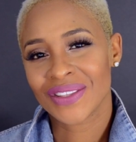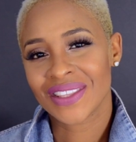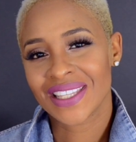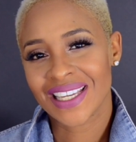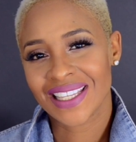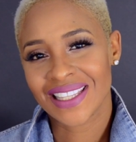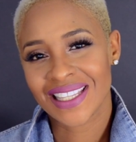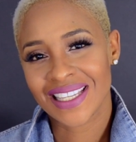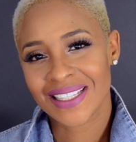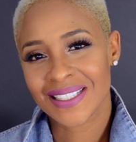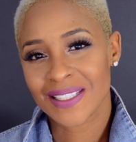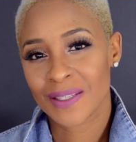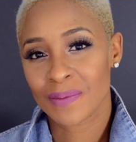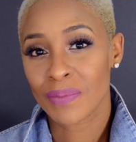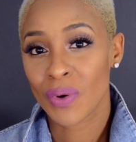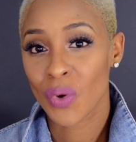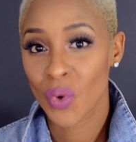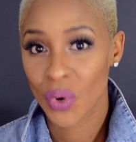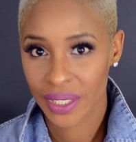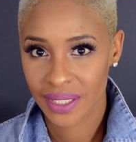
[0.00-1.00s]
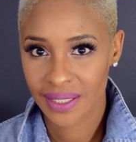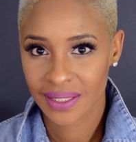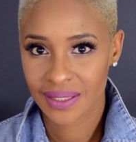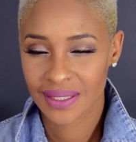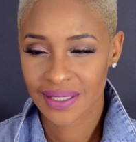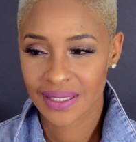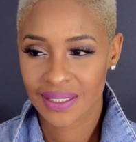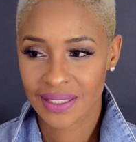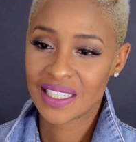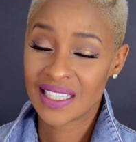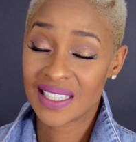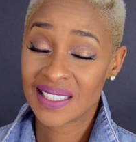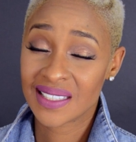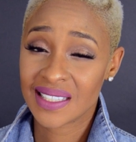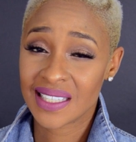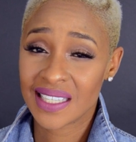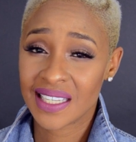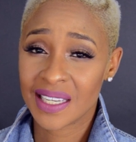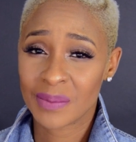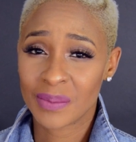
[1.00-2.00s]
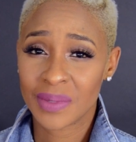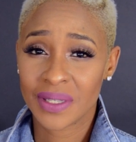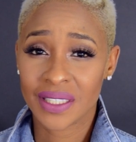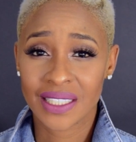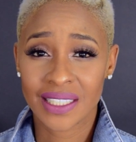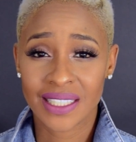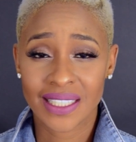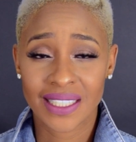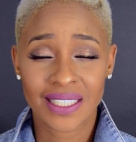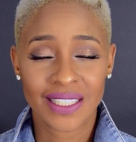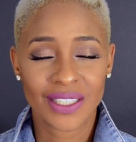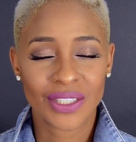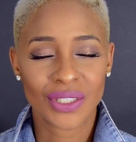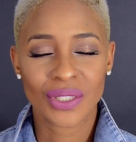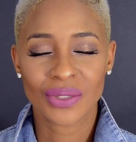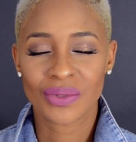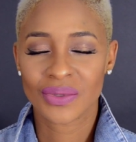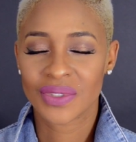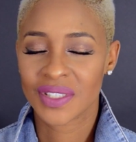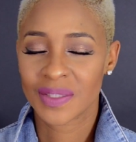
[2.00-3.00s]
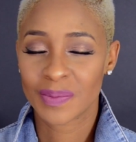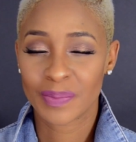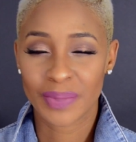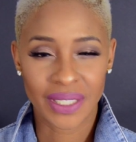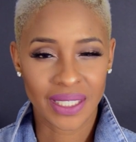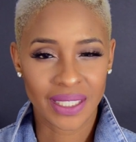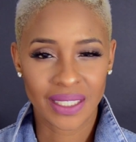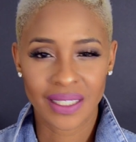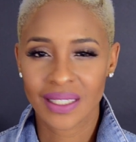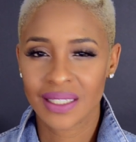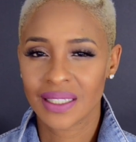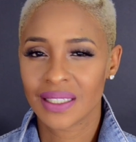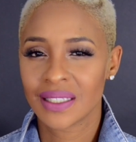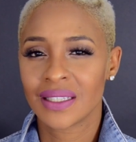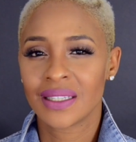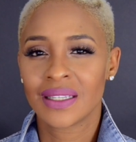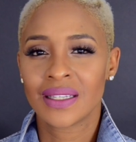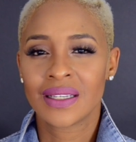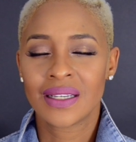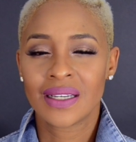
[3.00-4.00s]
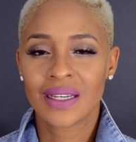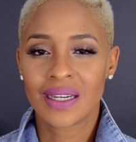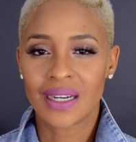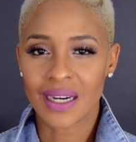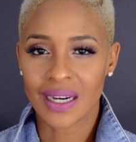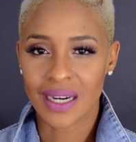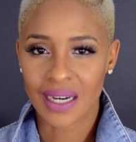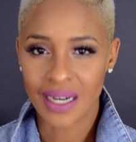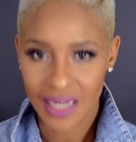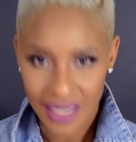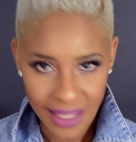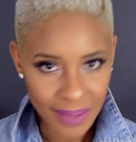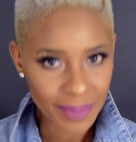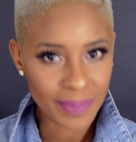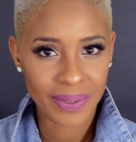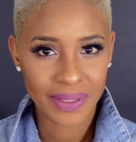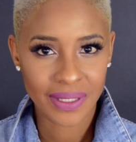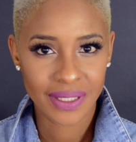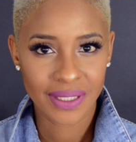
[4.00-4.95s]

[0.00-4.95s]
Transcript: thing that is important is the ability to speak up.